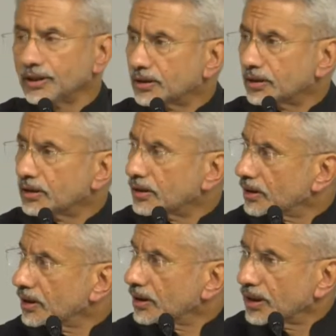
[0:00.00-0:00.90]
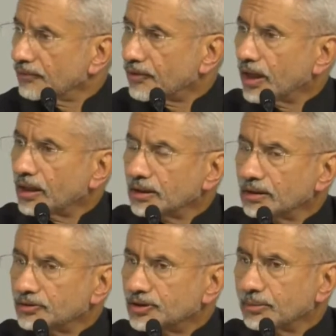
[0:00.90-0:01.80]
But I think
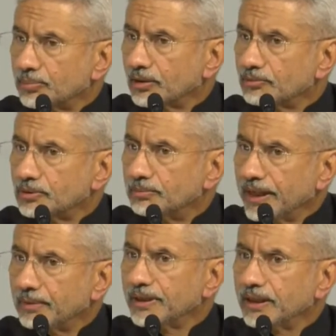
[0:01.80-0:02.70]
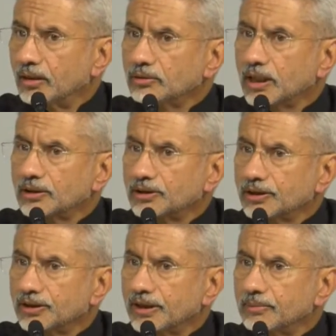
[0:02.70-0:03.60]
if Sherpa would bear me out,